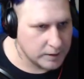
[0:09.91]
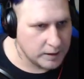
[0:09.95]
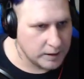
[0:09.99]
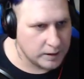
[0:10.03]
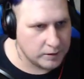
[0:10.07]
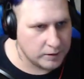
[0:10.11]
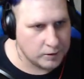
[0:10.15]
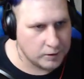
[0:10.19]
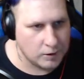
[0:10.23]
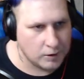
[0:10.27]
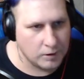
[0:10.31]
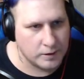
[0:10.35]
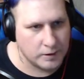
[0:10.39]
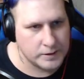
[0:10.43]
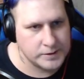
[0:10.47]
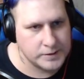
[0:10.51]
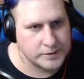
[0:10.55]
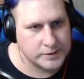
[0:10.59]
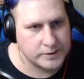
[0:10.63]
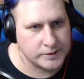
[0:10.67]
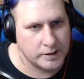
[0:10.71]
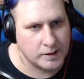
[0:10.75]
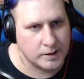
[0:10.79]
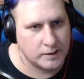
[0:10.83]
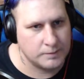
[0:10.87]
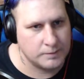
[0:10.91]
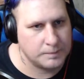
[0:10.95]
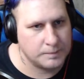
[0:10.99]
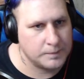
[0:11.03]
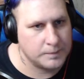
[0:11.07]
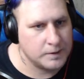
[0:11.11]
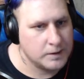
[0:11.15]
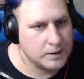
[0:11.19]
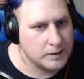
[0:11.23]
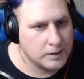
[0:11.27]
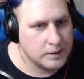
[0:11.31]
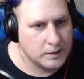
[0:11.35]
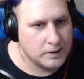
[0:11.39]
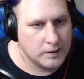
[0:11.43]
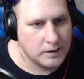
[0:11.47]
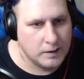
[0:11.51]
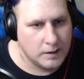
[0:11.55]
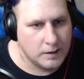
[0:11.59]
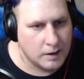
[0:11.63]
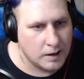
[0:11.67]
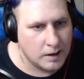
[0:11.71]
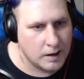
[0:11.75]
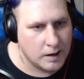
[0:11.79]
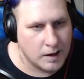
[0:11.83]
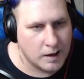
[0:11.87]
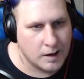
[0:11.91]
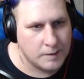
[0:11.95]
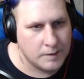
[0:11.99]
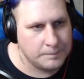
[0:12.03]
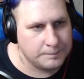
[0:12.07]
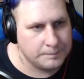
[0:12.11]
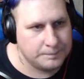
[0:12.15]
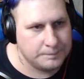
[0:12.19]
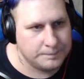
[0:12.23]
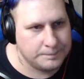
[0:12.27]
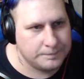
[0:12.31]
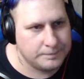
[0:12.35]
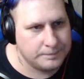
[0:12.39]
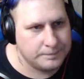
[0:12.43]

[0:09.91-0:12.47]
and all this stuff. Um,